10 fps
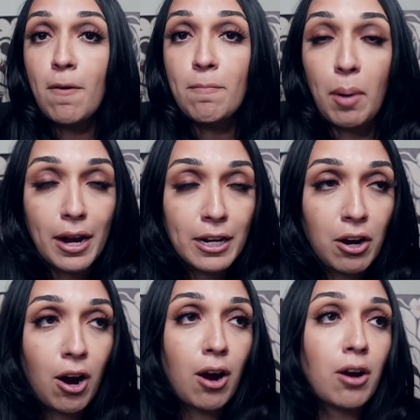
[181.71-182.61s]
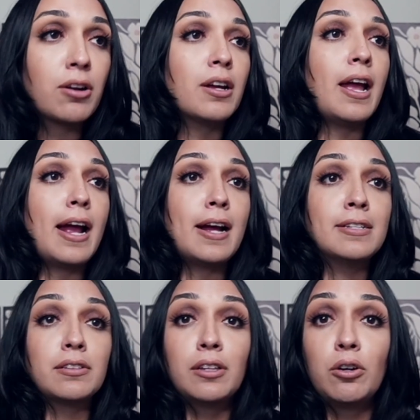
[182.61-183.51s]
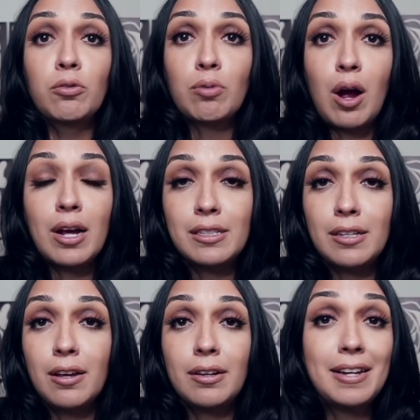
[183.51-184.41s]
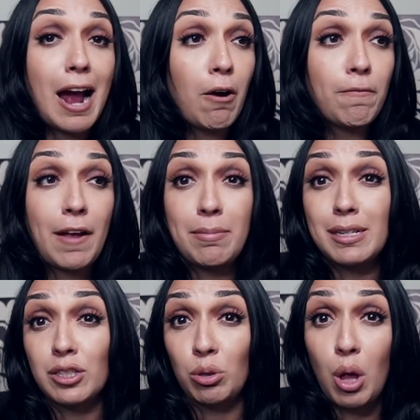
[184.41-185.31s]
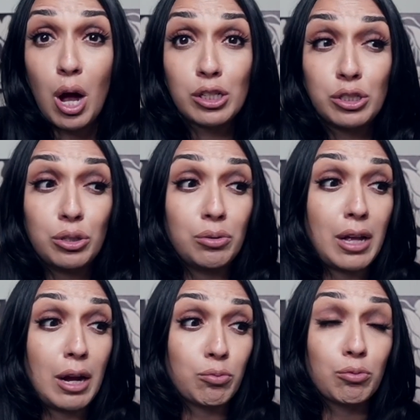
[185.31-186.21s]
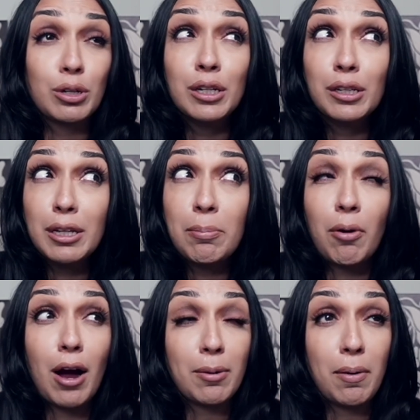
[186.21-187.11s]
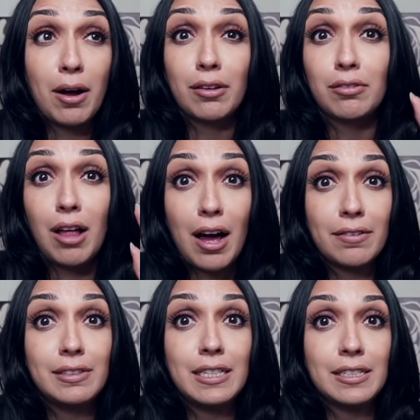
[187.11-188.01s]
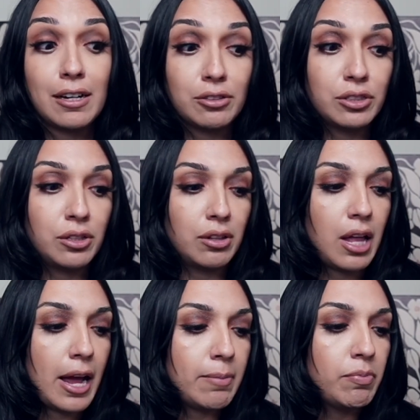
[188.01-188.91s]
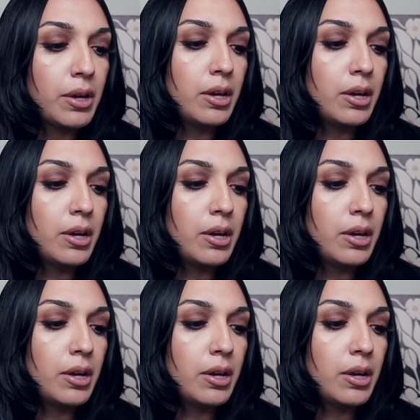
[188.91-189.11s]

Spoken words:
bodyguard and Lil Rod's now famous lawsuit that really brought upon a lot of details to the light,